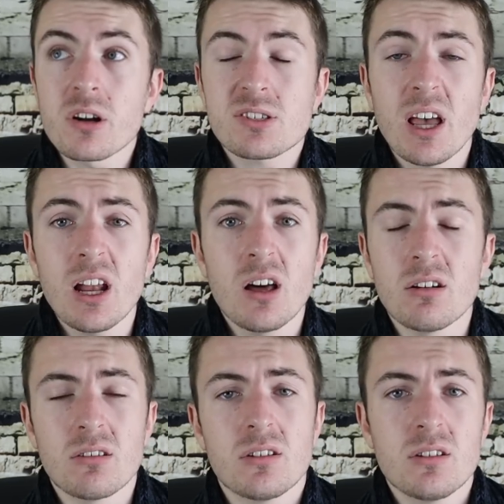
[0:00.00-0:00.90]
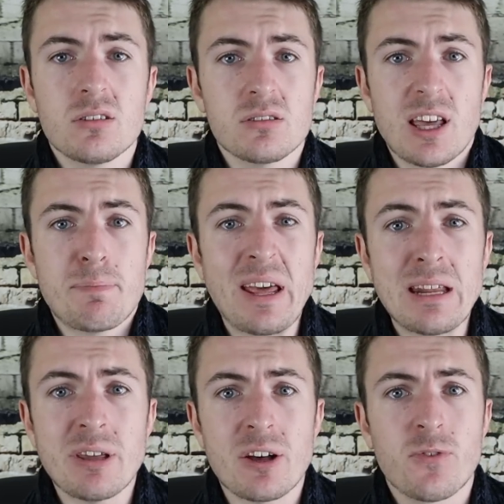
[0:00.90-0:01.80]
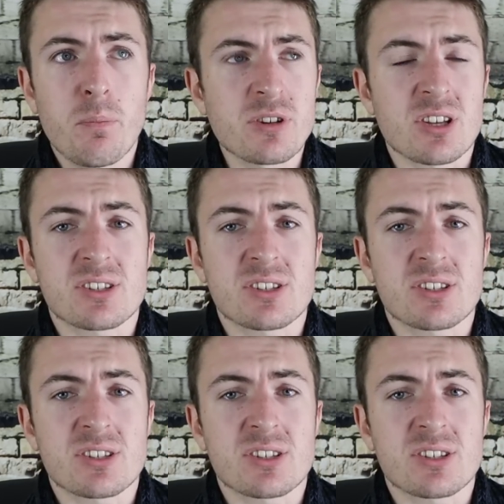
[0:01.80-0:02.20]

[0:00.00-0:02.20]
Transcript: Marcelo is just the epitome of football